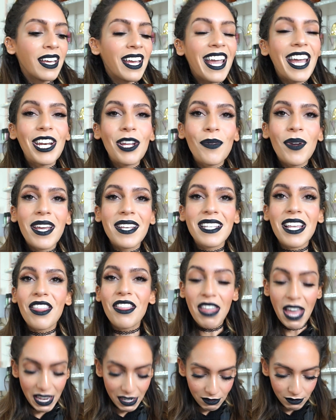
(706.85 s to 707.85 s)
Anyways,
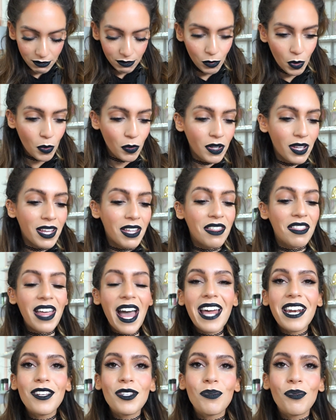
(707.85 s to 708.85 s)
that, well,
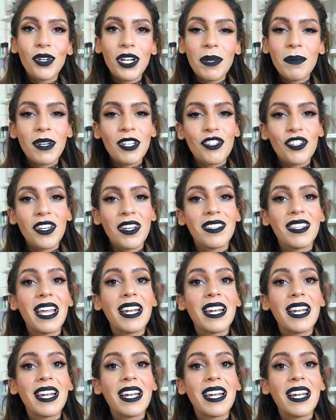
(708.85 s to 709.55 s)
that is pretty much it.